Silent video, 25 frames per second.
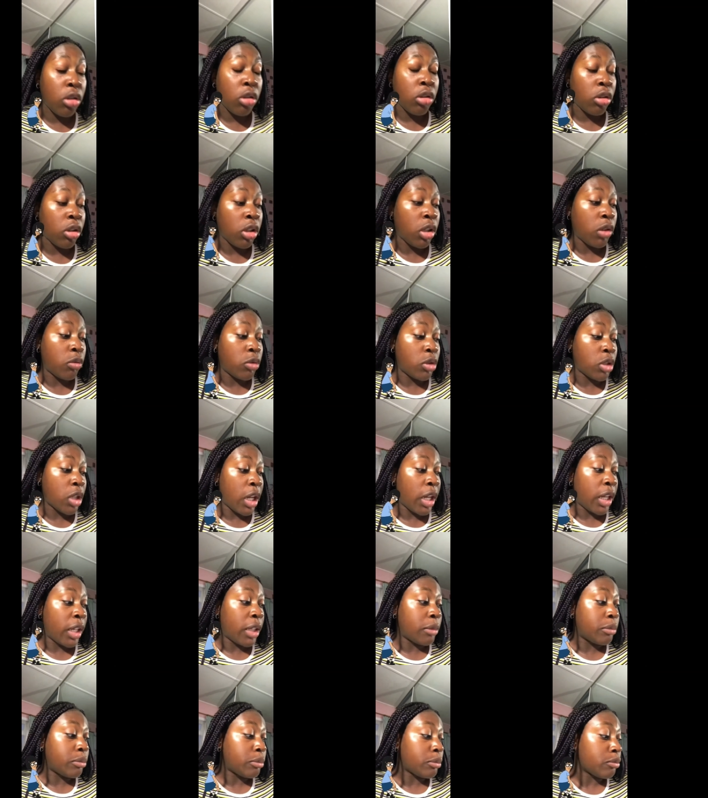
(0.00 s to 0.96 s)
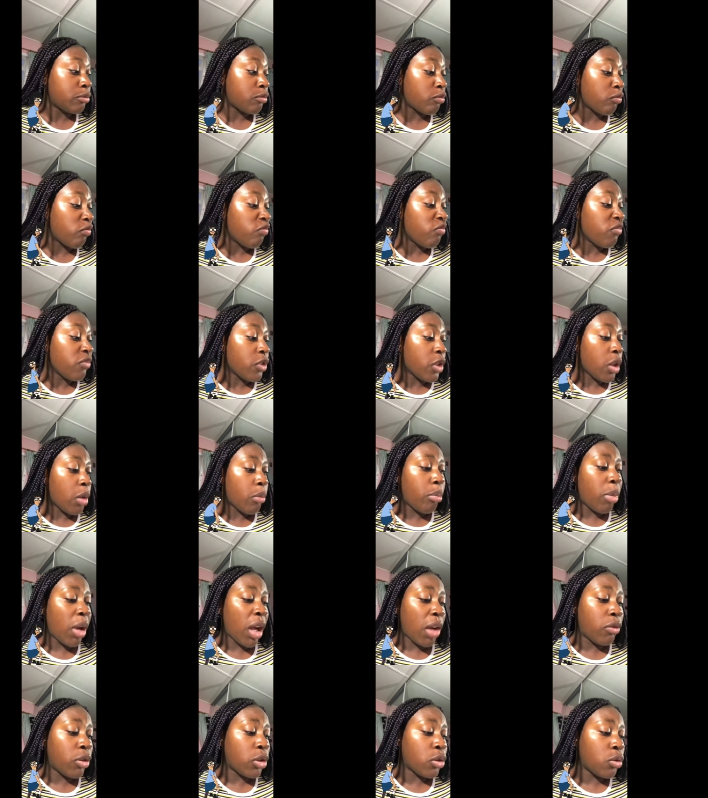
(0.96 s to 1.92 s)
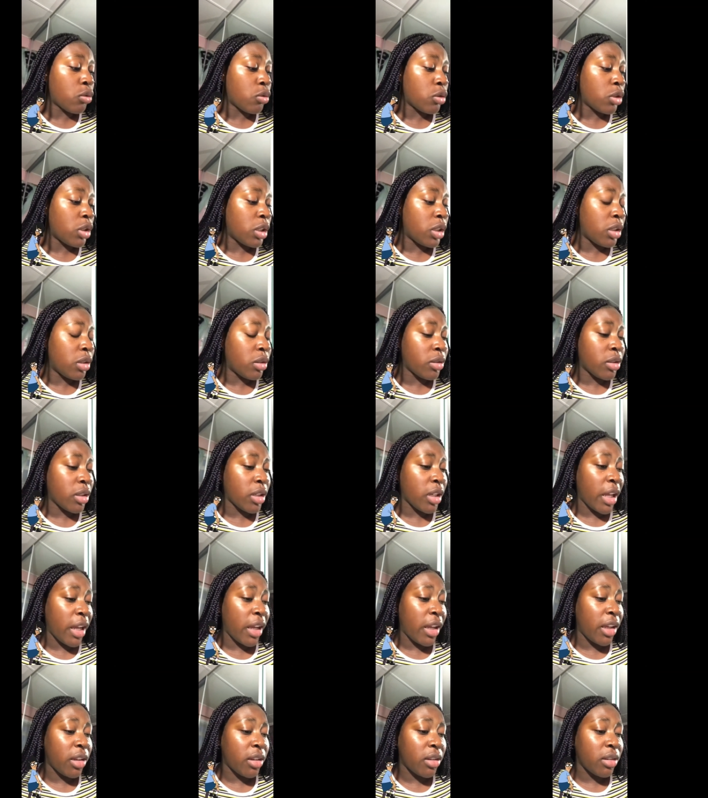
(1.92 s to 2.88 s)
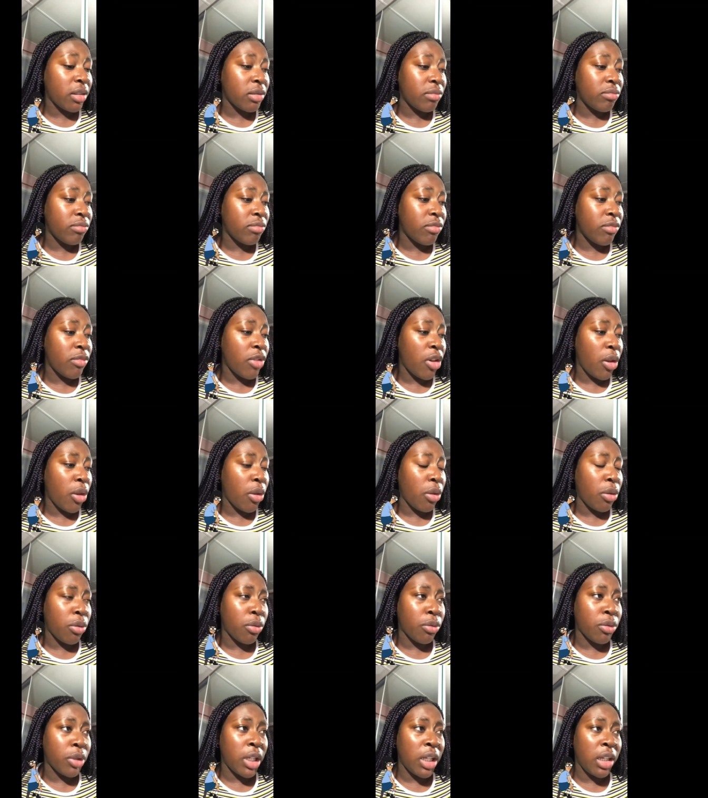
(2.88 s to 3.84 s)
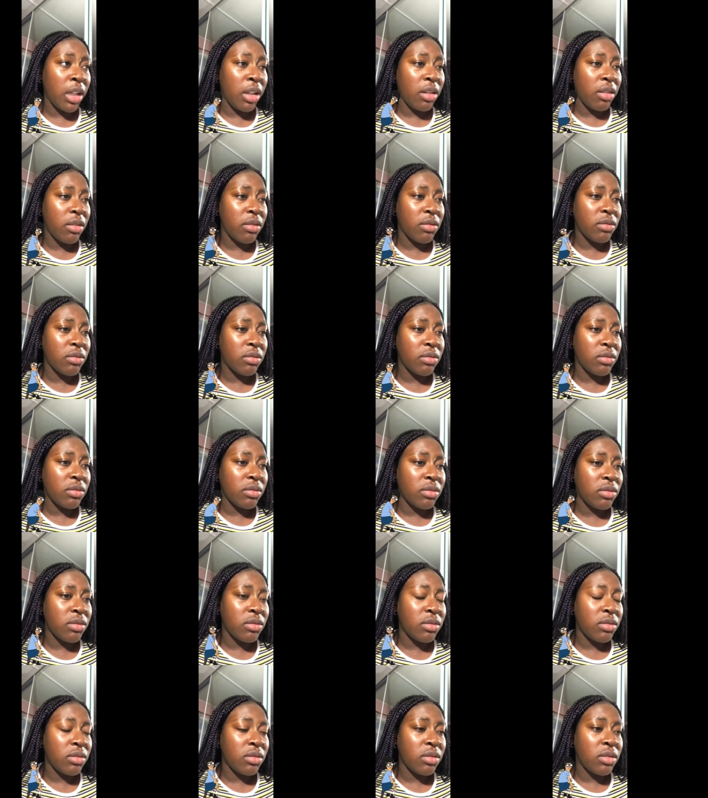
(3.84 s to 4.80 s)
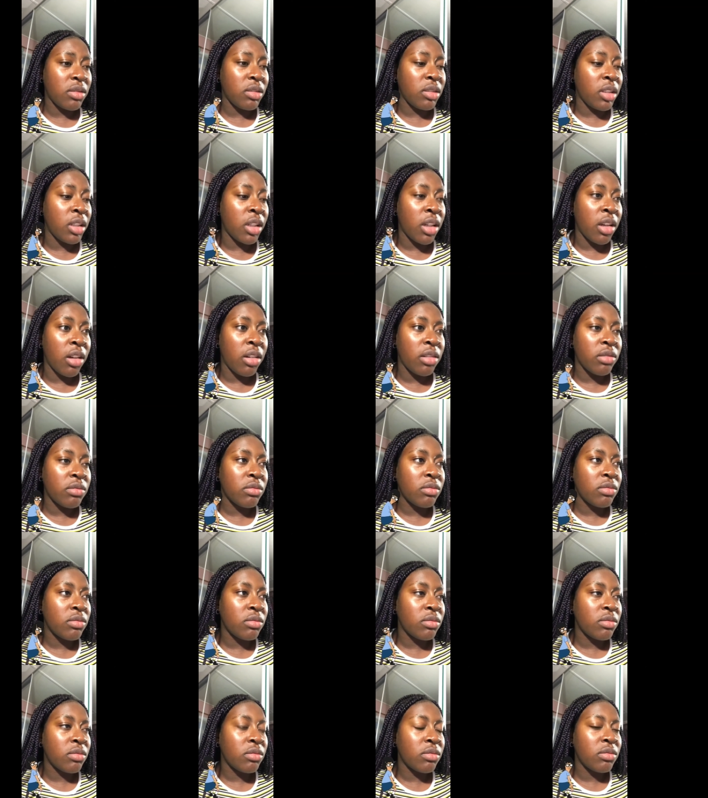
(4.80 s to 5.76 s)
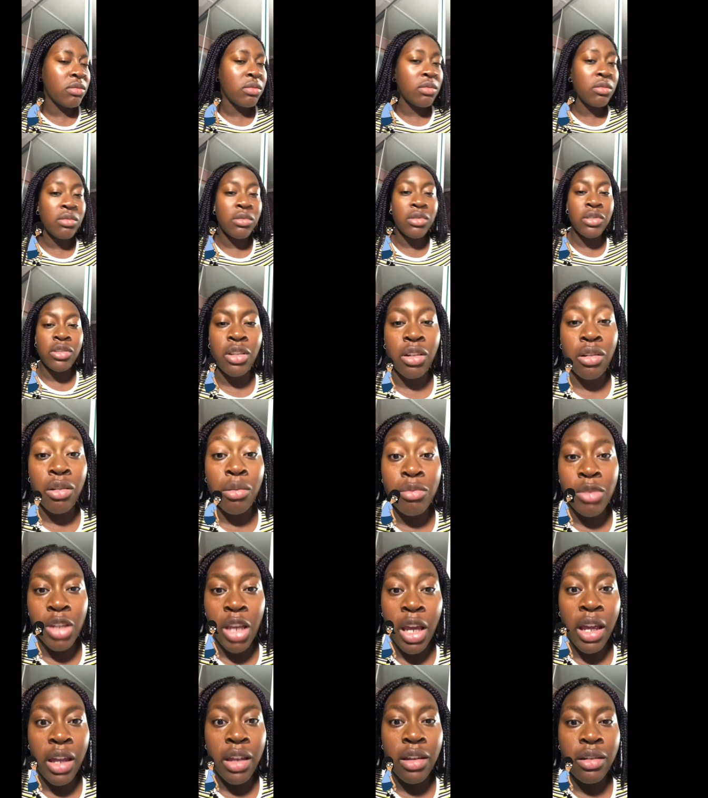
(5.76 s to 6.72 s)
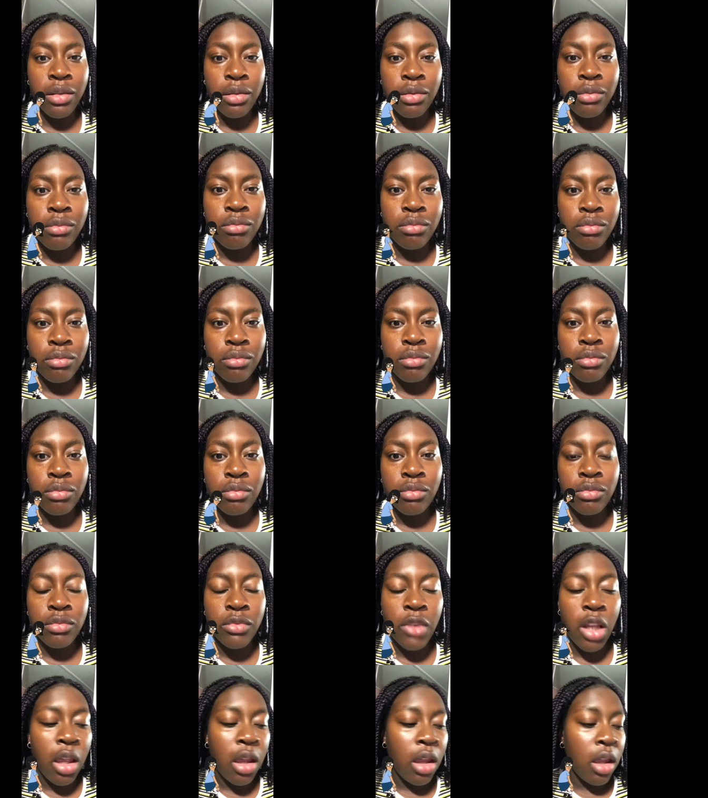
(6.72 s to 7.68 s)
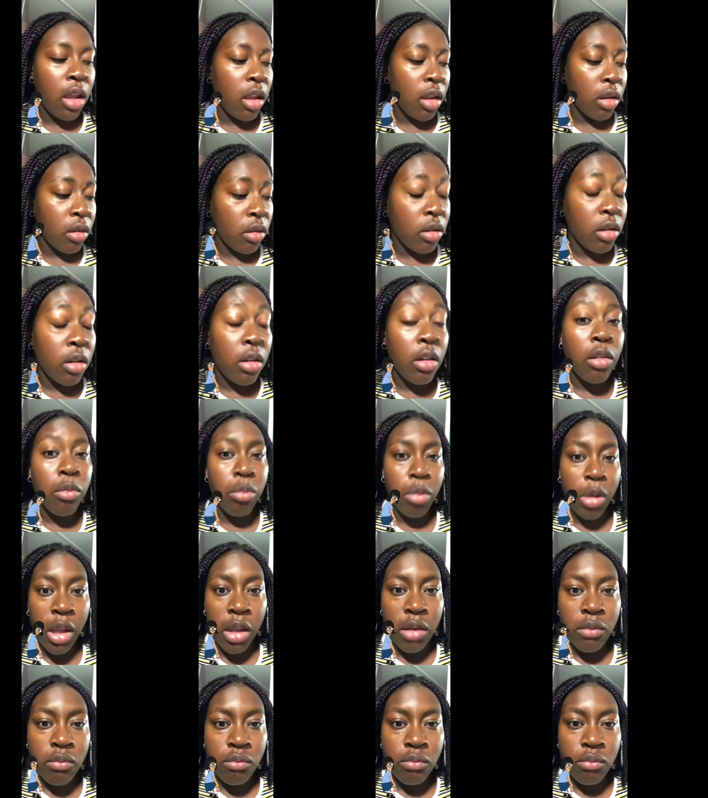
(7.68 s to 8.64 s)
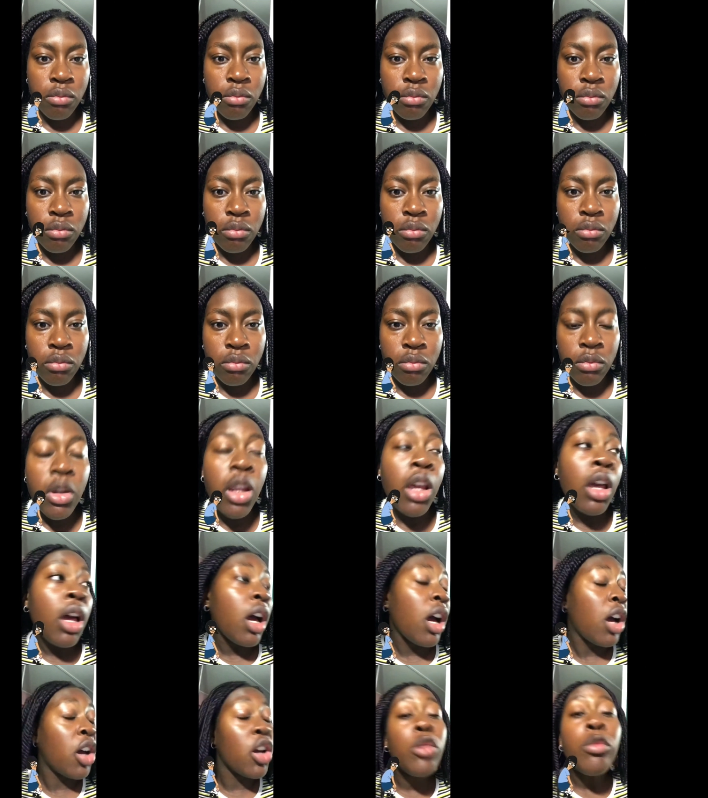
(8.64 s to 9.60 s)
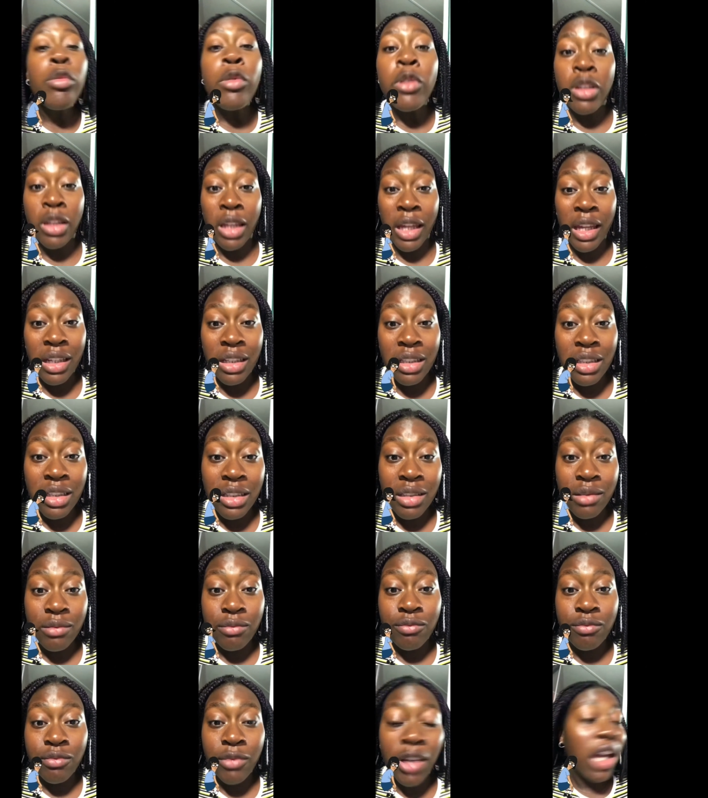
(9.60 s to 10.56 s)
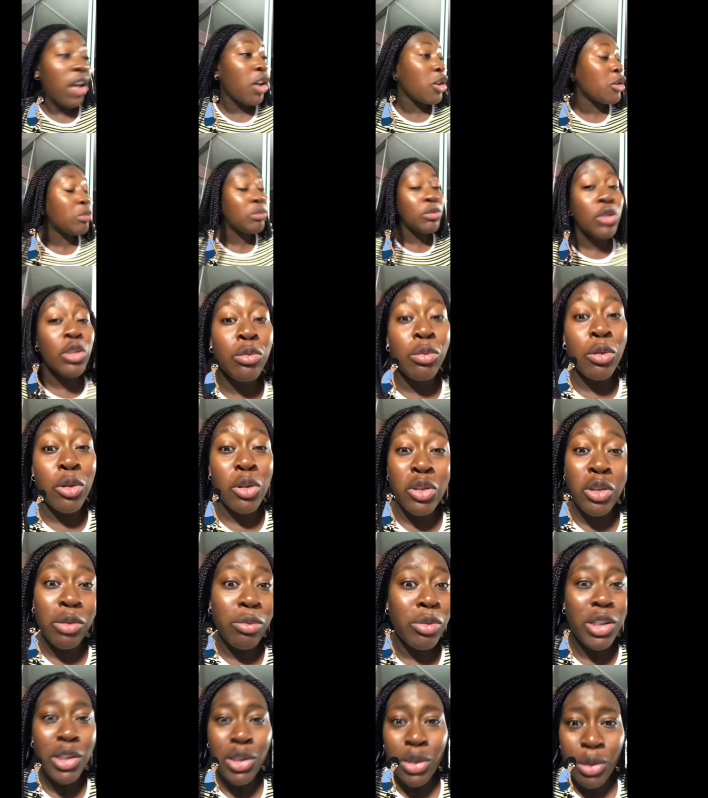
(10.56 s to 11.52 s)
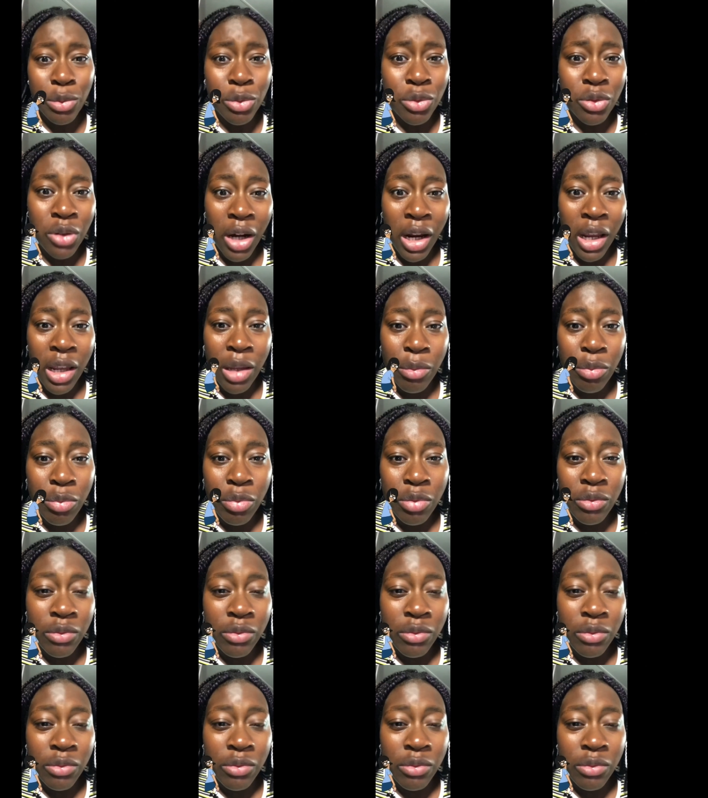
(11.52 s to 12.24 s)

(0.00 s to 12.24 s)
clock it was 9 but i recorded this at like 3 yeah so i'm tired i'm gonna go bed i hope you liked it I hope you possibly subscribe.